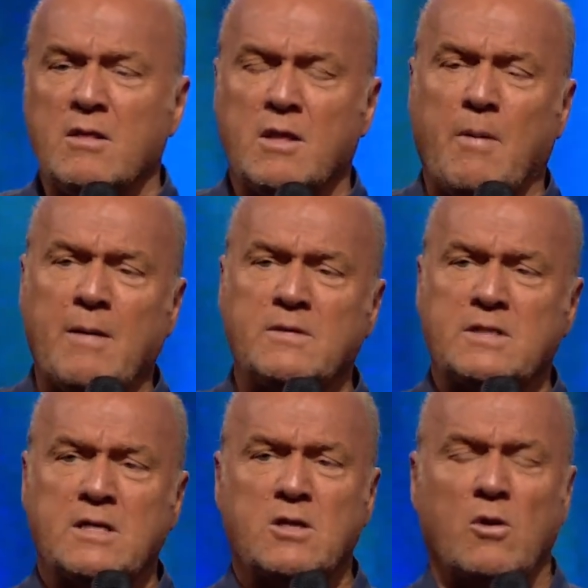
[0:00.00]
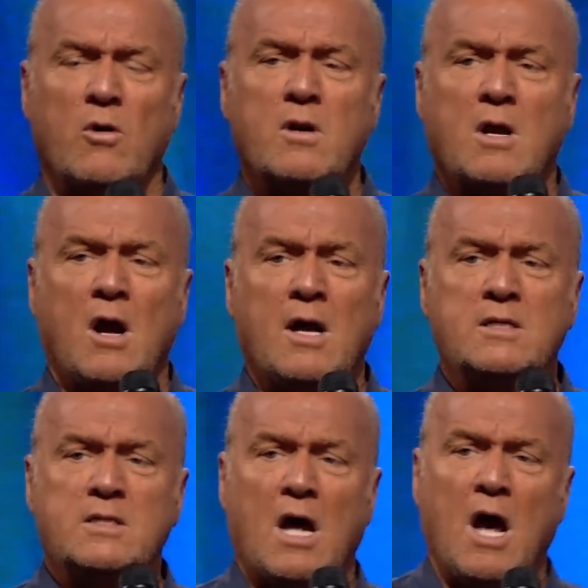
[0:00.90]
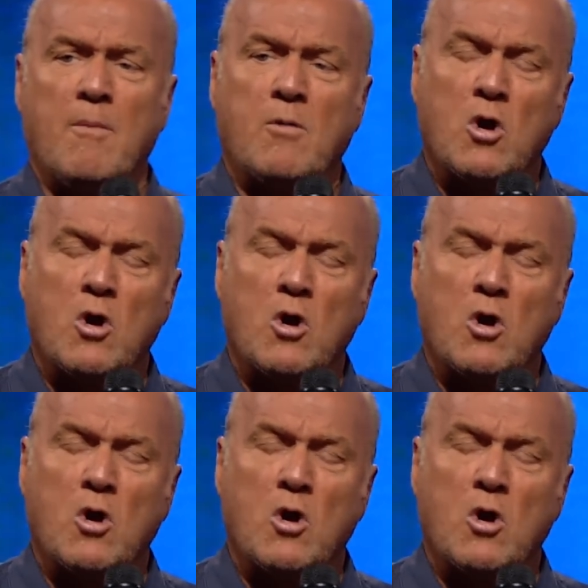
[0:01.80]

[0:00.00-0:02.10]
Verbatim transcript: the Bible says the Lord caused a